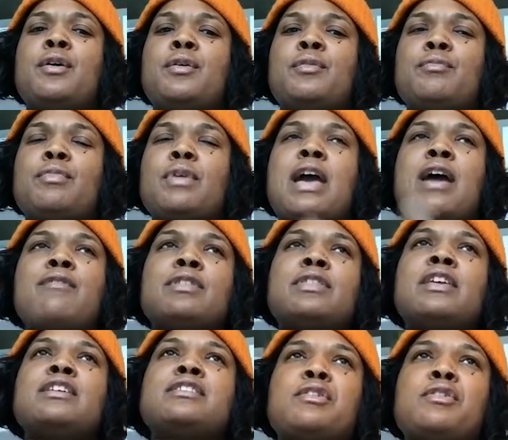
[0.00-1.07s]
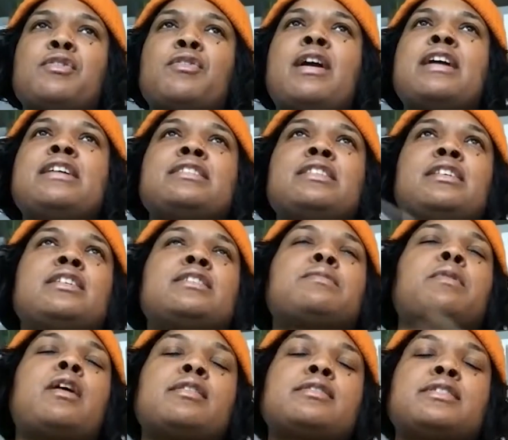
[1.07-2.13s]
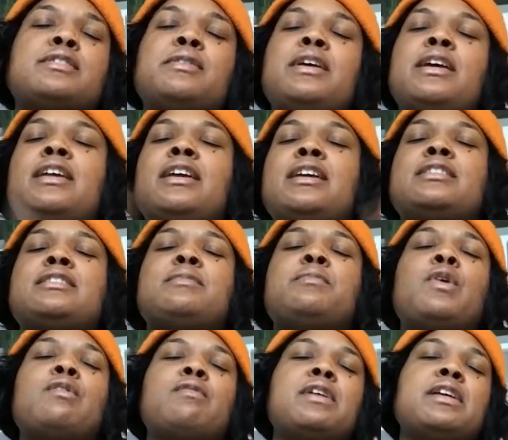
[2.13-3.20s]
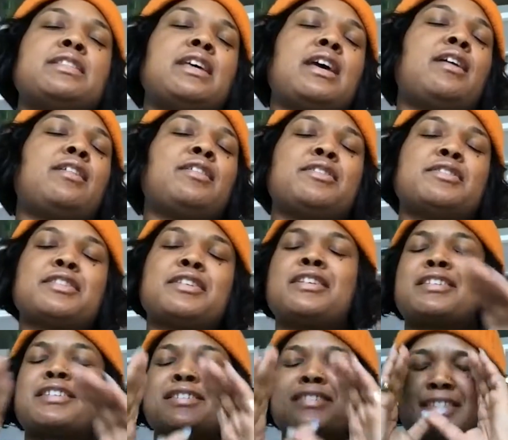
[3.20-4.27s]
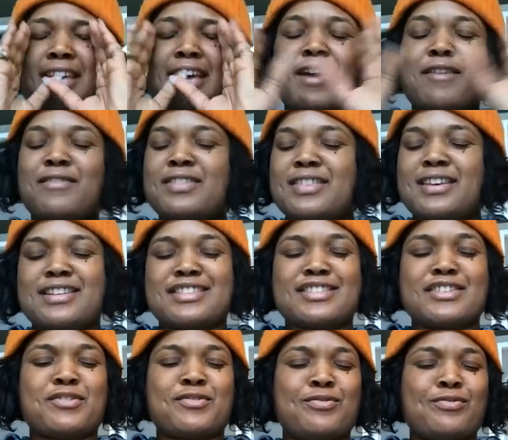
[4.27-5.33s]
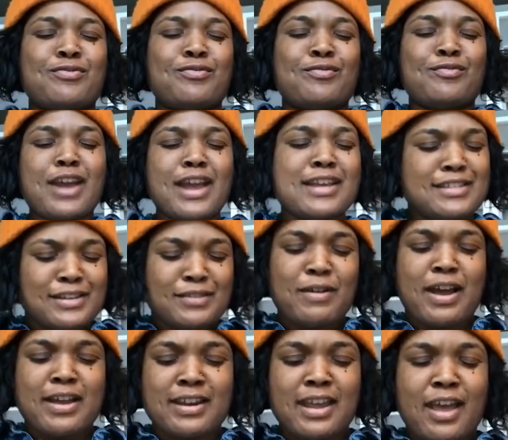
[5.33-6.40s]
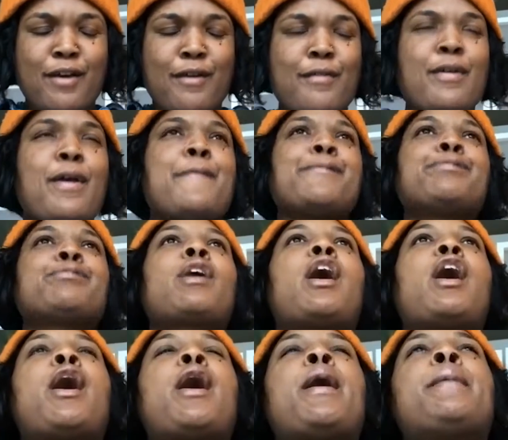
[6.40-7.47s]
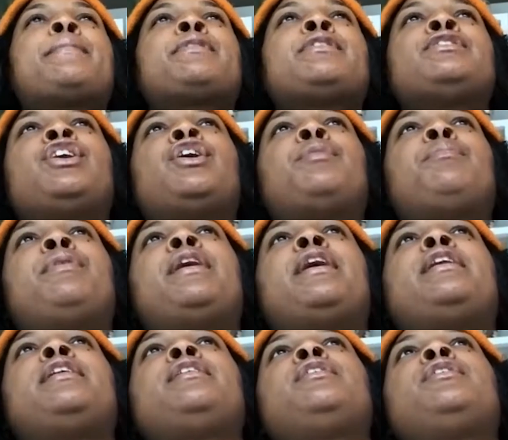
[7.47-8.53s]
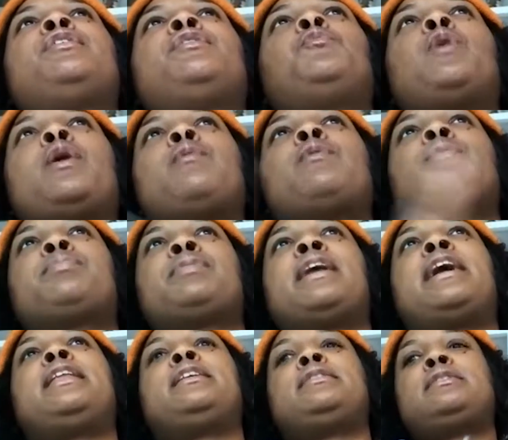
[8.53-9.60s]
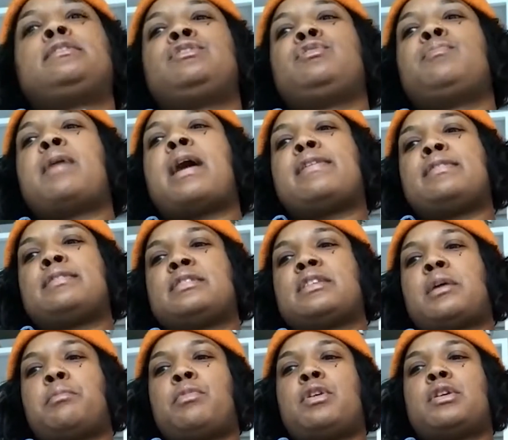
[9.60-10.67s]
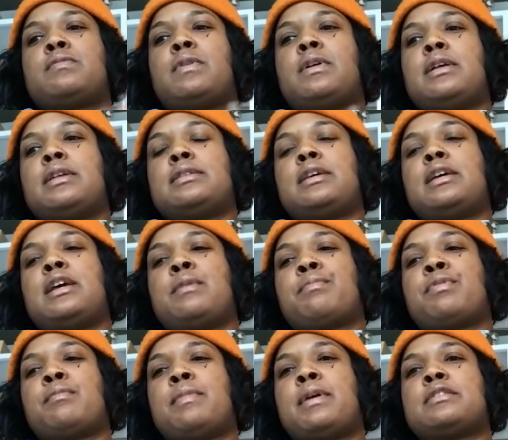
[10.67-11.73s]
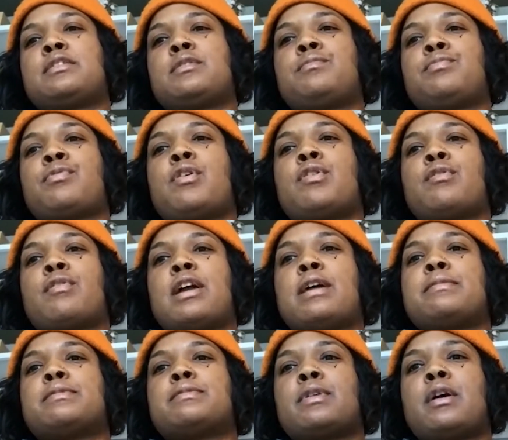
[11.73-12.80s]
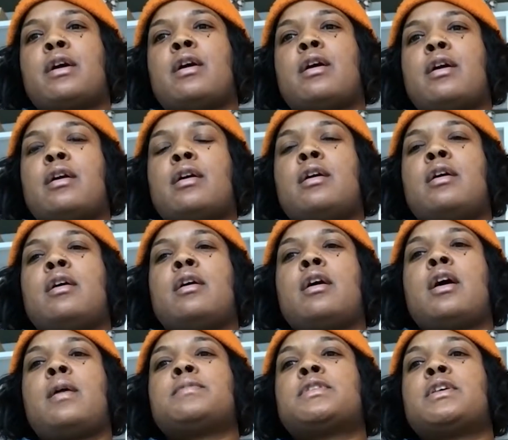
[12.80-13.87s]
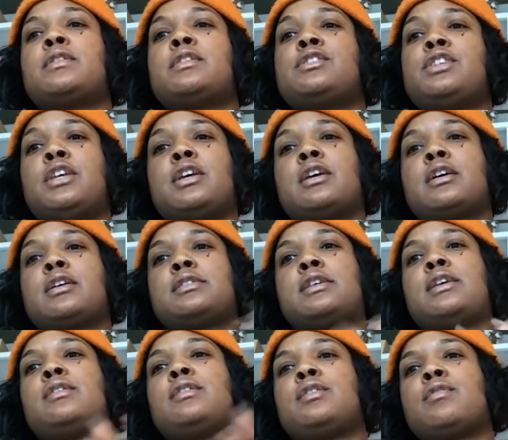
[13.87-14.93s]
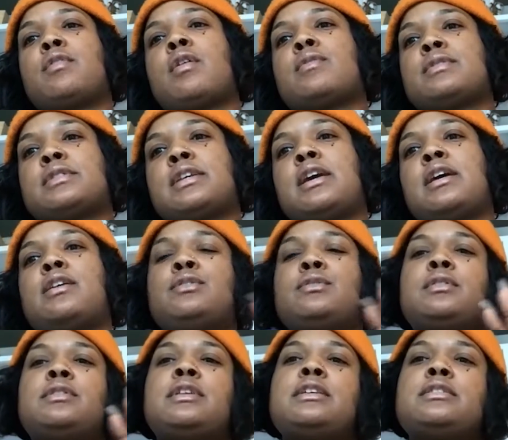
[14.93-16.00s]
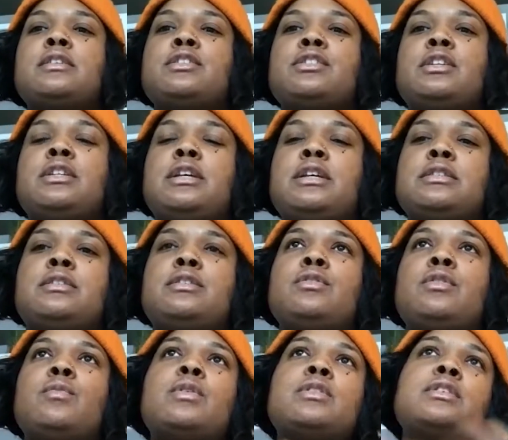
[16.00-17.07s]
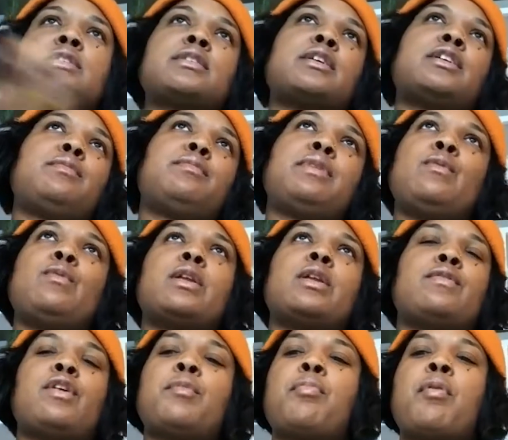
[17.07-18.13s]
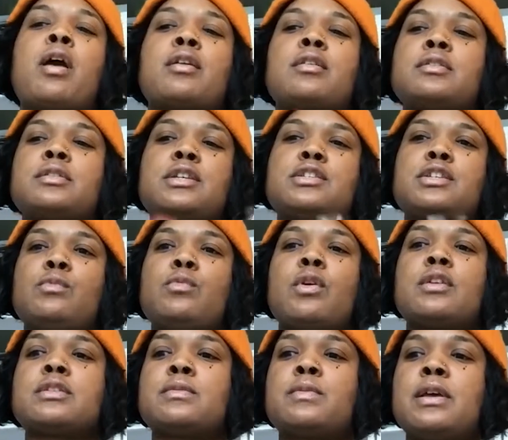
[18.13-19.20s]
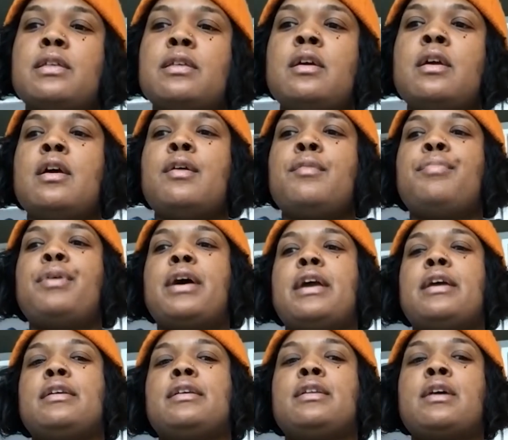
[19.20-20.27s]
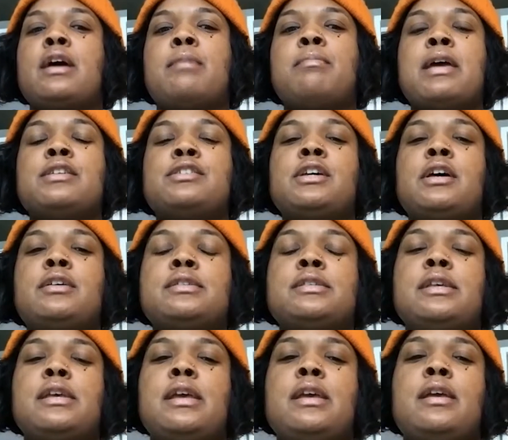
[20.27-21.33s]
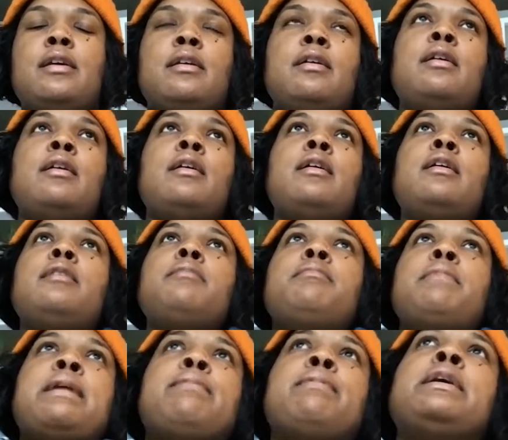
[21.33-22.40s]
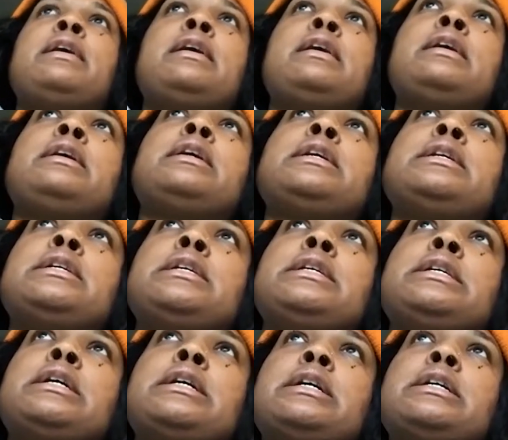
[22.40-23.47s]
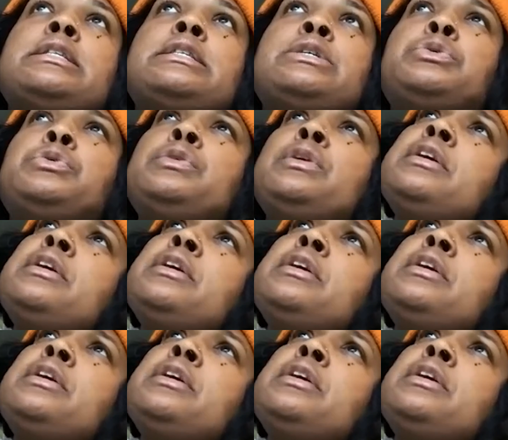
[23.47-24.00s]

everything's so crazy because we're also getting into more retailers and everything's crazy right now. But what we're planning to do by the summer is really to implement some programs with her, so that she can continue to grow and scale and do the things that she needs to do. And we're just going to be one of her partners that she works with. But, I met Chelsea maybe 2 years